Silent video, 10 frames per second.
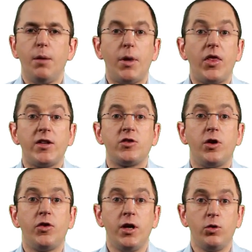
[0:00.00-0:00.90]
But that's
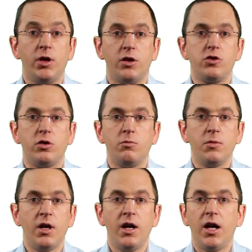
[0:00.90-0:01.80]
not the only issue.
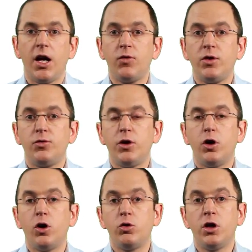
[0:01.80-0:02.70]
Even if you
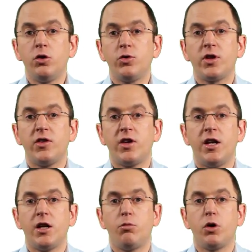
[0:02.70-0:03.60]
only use
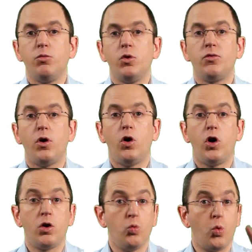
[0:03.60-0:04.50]
cascade type remove
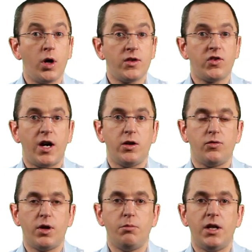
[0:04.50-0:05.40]
on one side
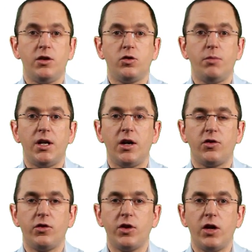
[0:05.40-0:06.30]
of your many-to-many -many
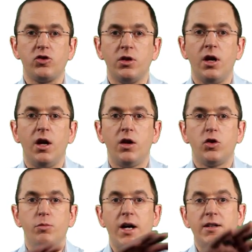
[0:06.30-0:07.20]
association,
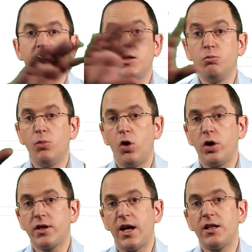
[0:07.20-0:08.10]
you might delete
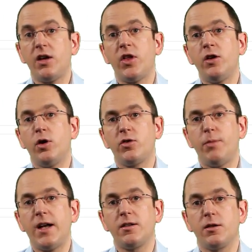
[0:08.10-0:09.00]
more data than you
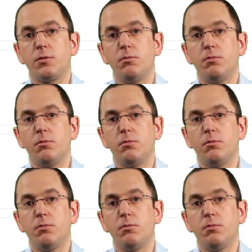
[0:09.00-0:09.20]
expected.